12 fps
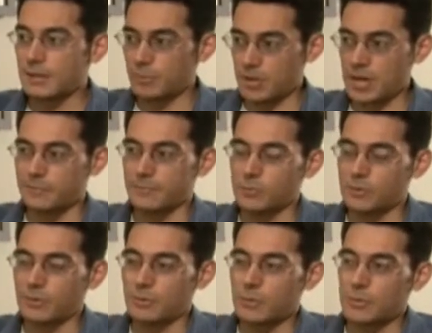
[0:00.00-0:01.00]
I bought from
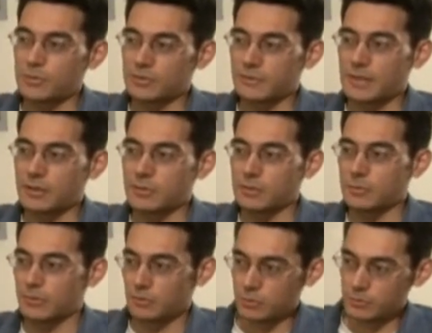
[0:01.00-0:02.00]
one of the members of that
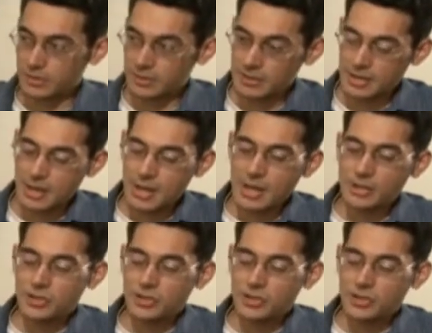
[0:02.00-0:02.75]
group. And the woman, oh.